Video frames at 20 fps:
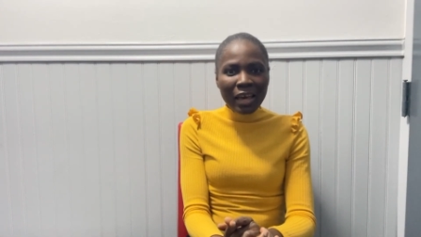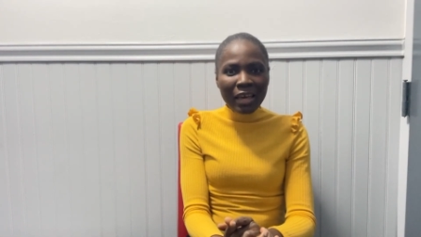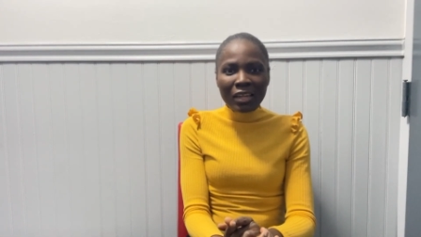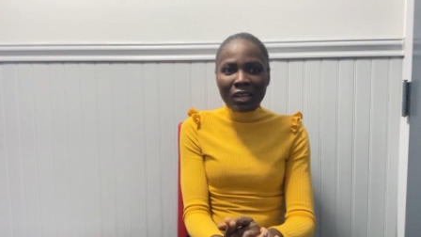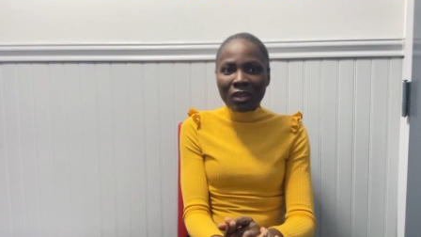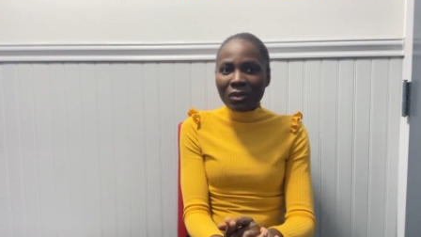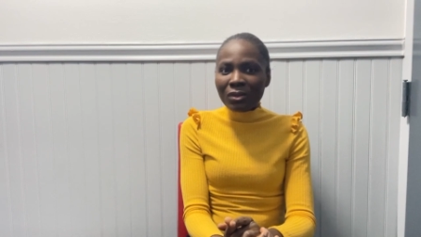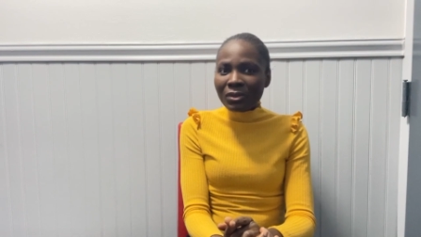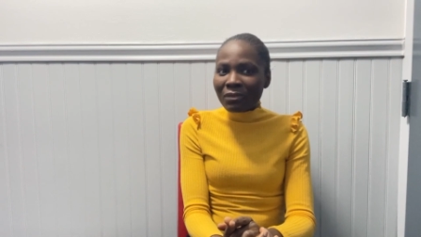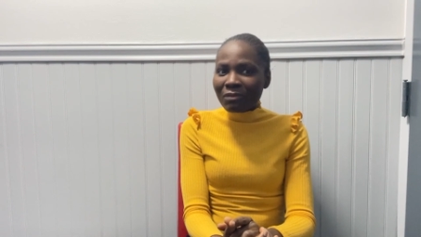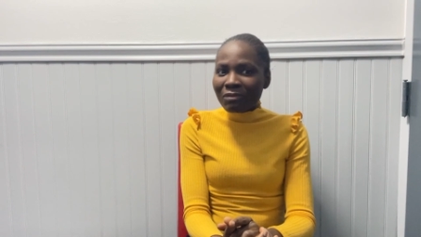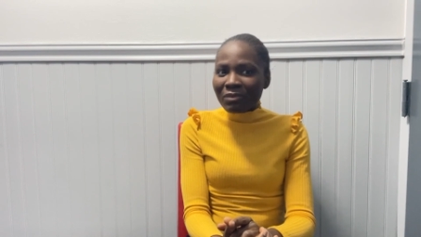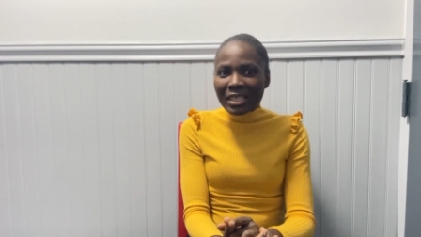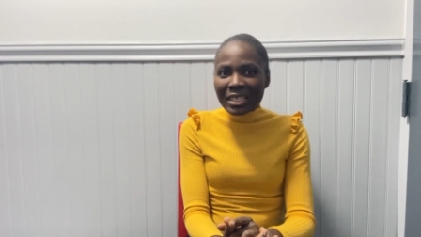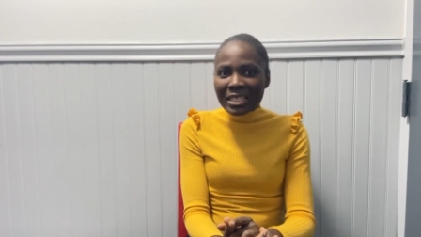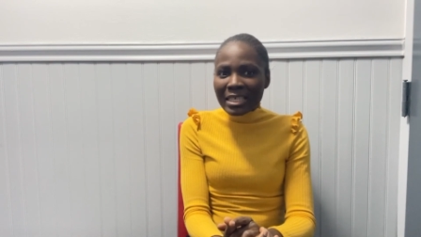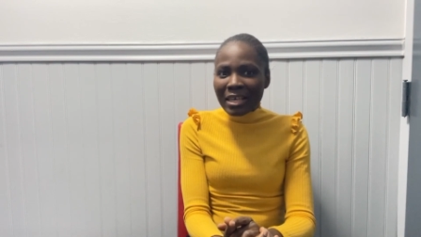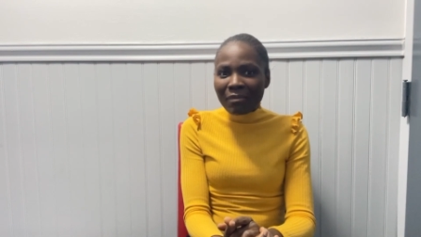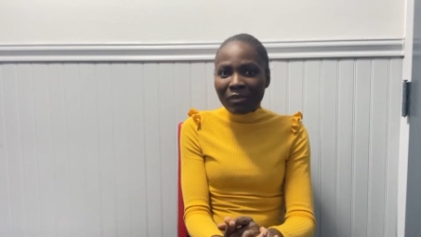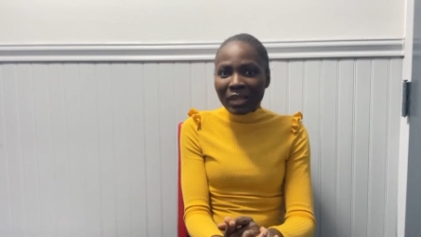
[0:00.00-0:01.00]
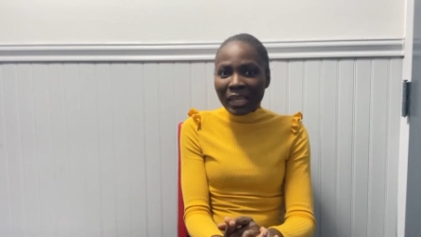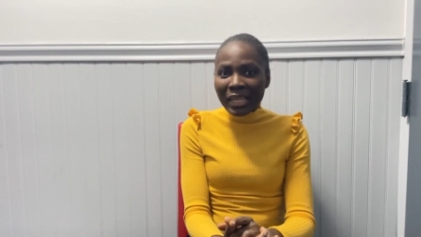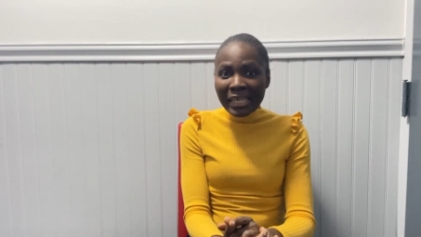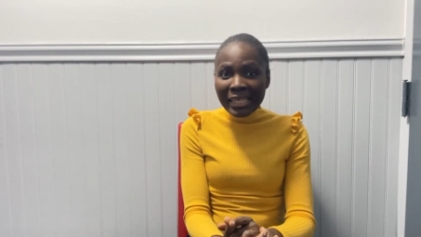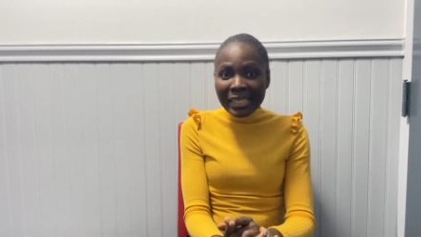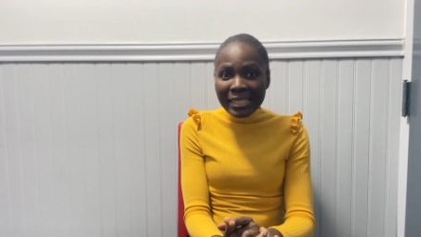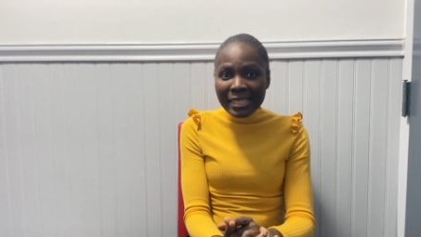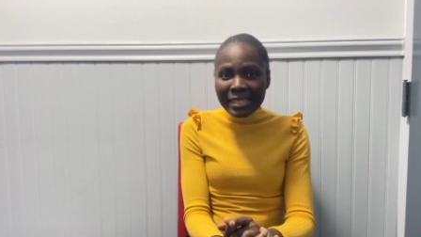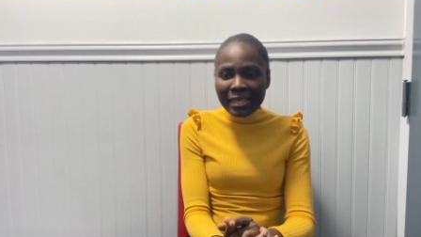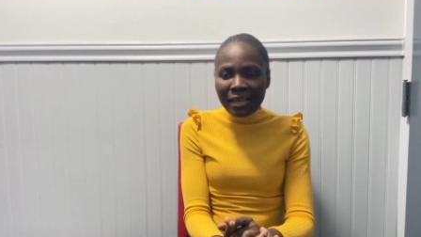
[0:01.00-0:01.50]
a lot of things i've
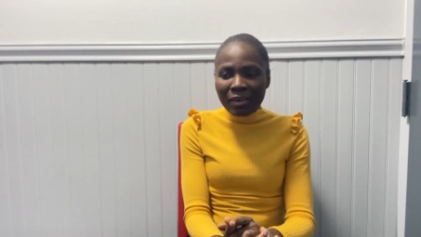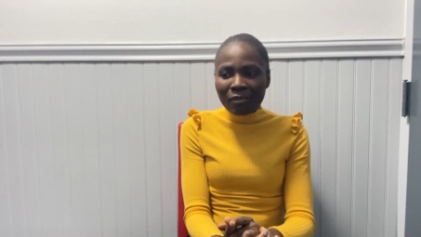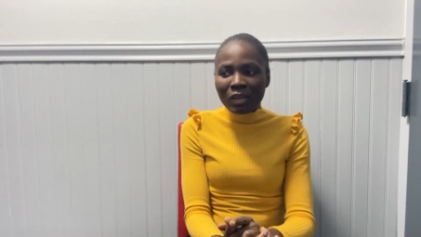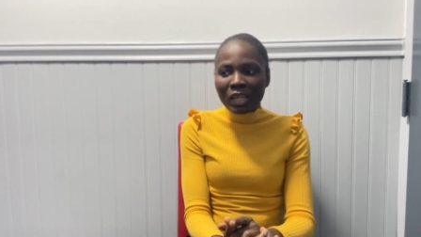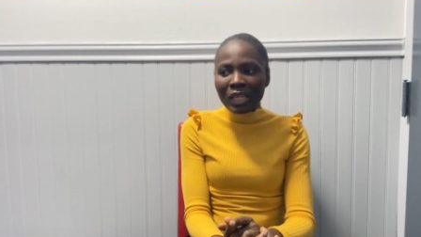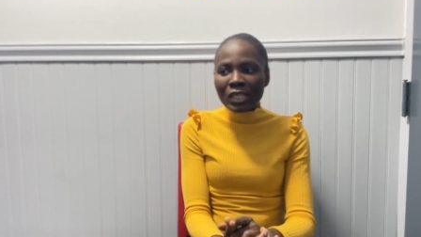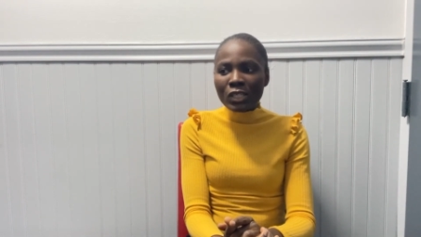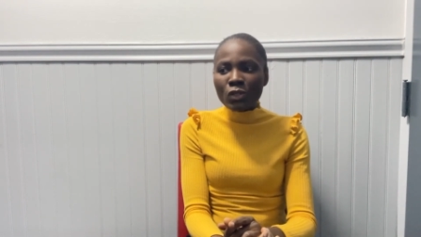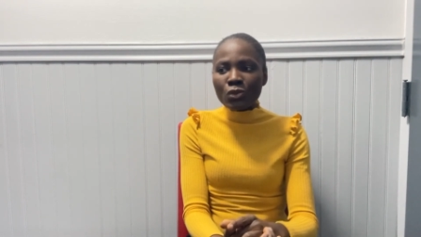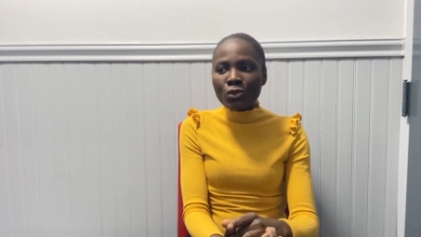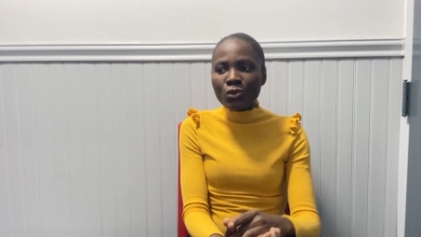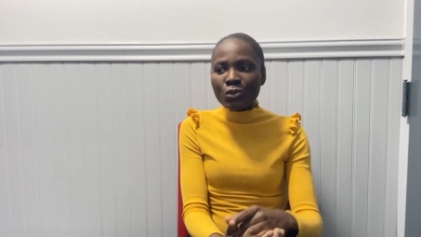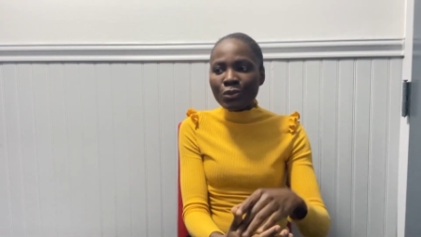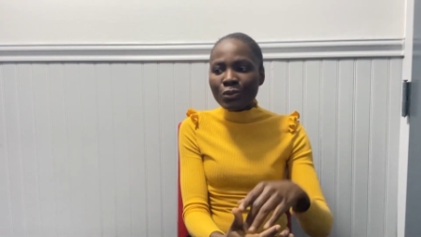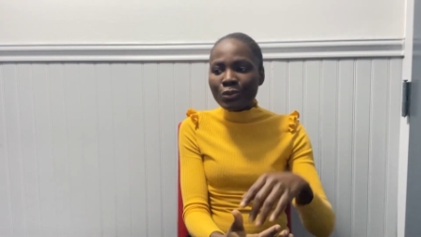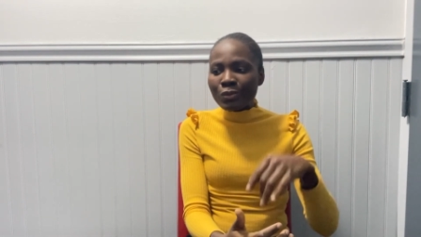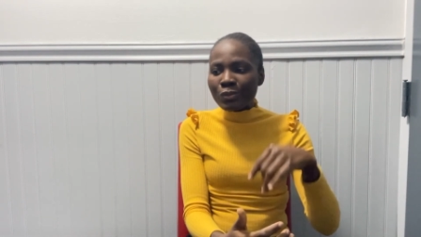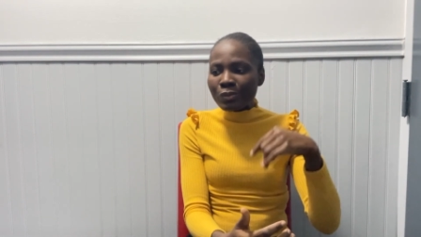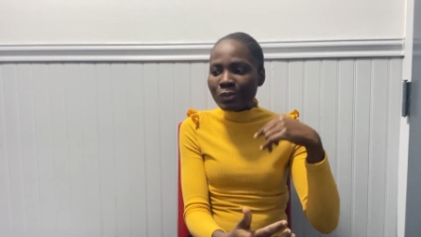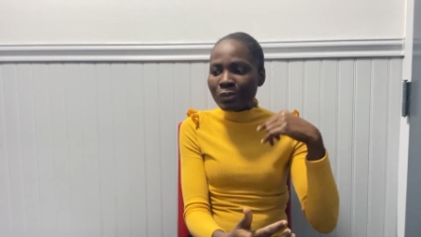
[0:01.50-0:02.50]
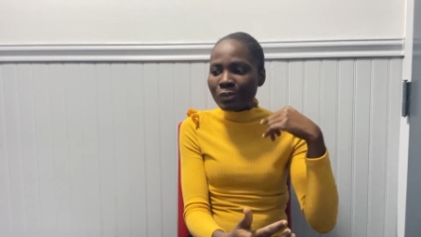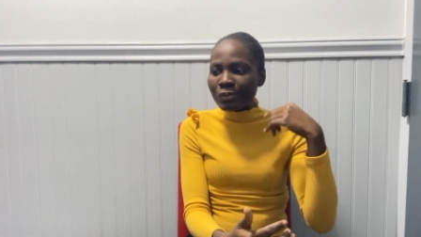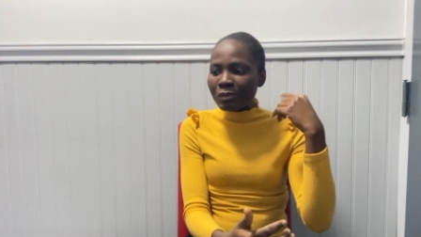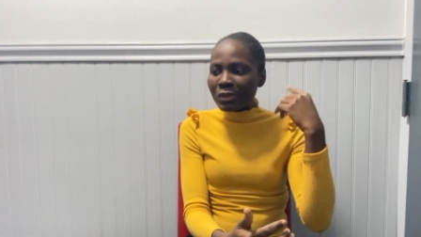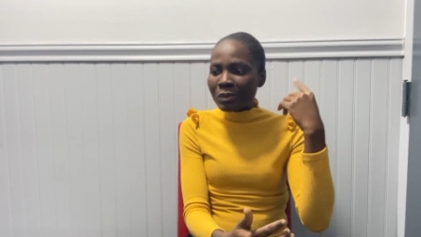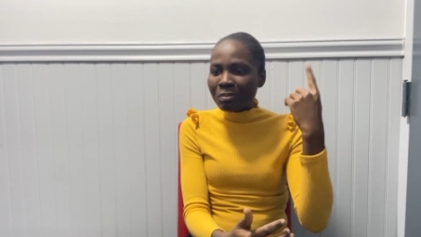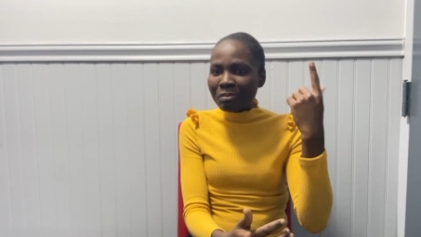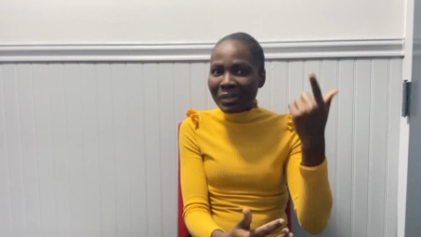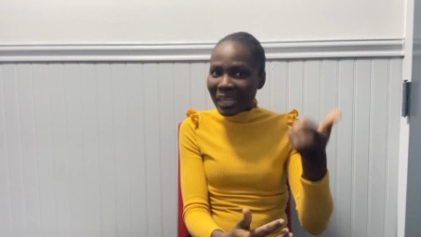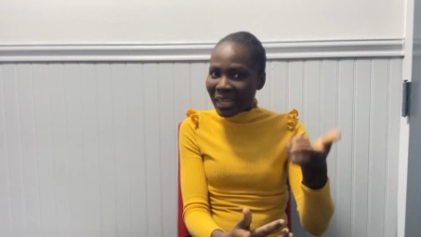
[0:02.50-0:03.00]
learned i've learned to
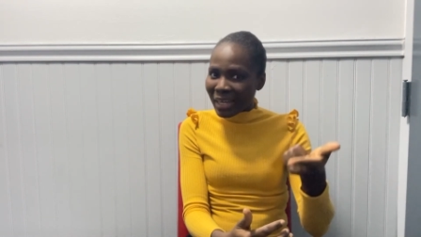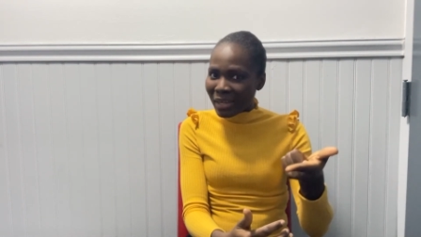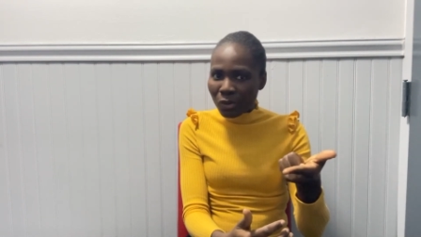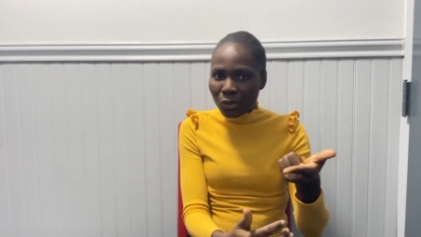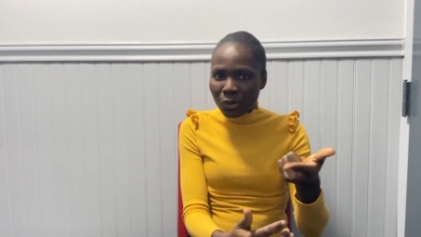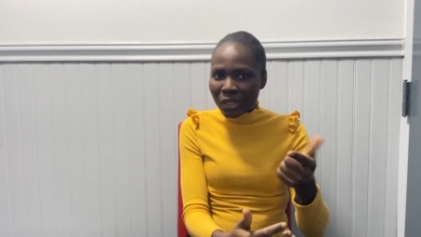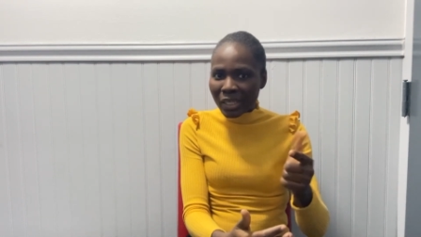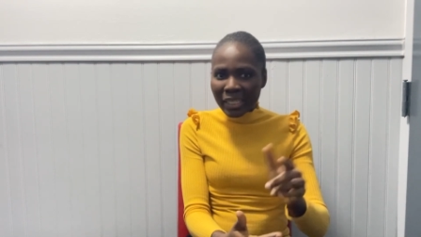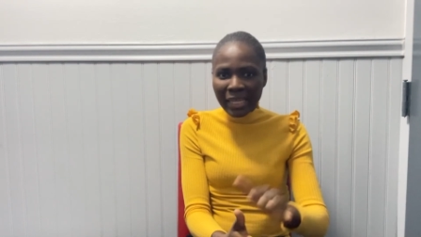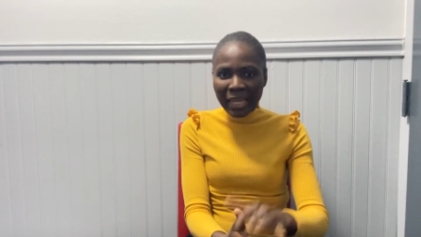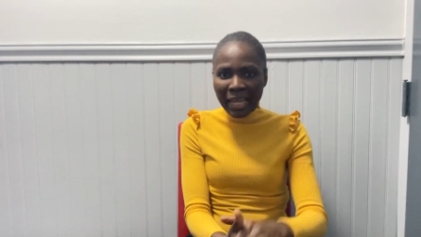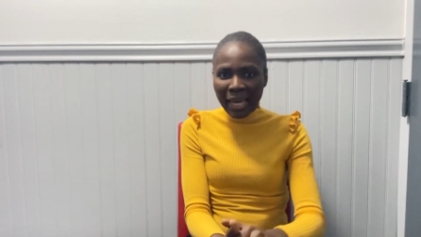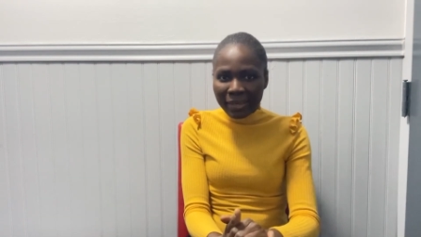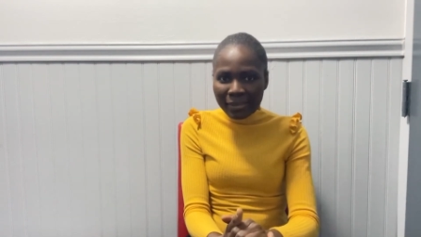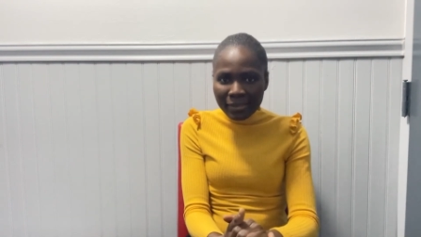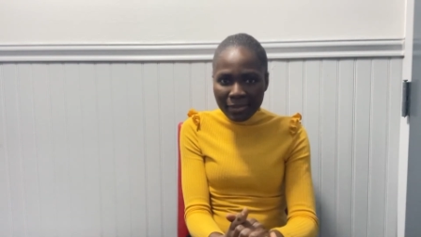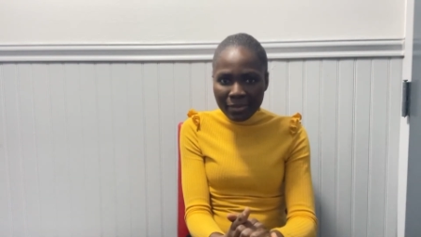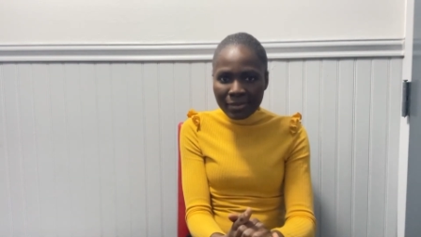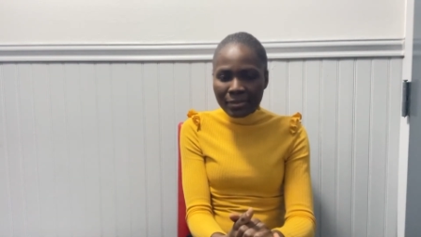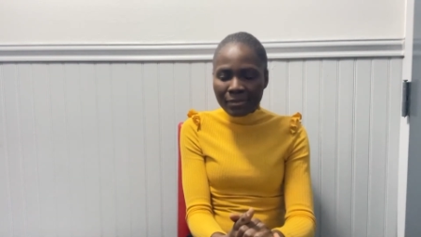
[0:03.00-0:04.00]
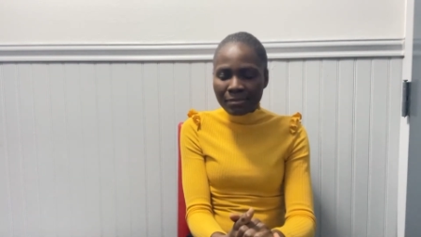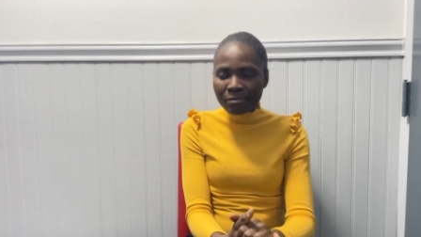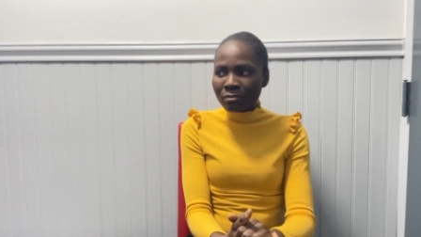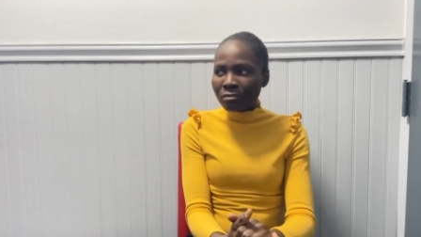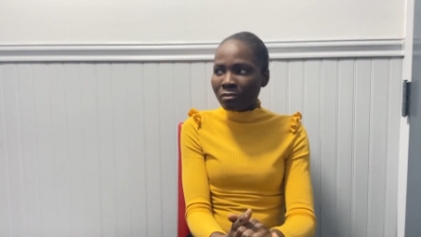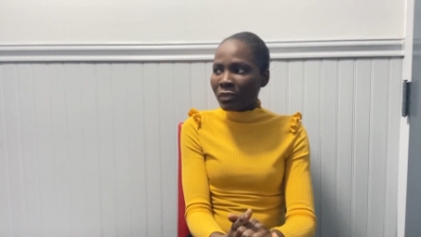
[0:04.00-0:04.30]
be better organized